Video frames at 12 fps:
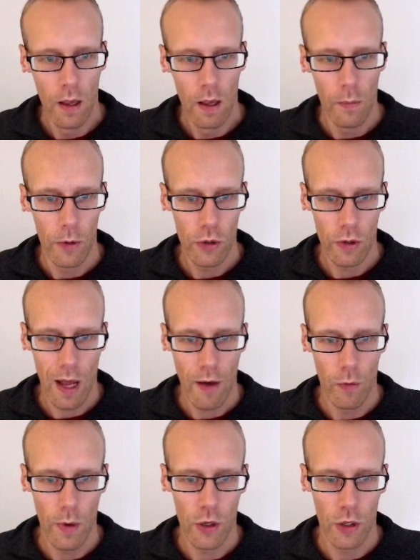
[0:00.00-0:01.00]
we should have a
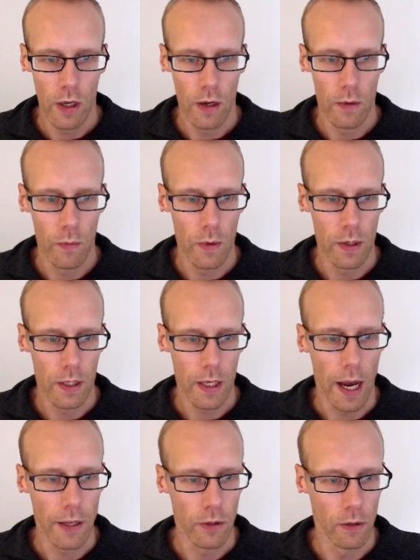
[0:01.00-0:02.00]
widget with a
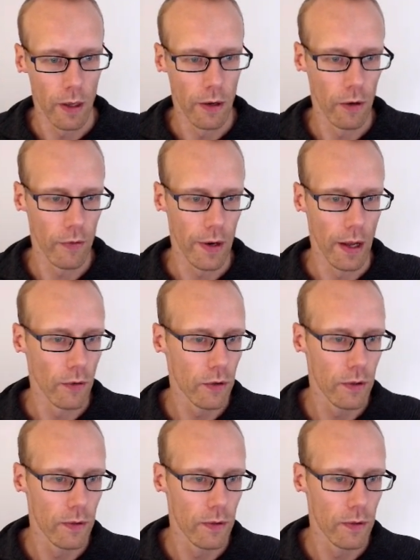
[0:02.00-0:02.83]
title and nothing else.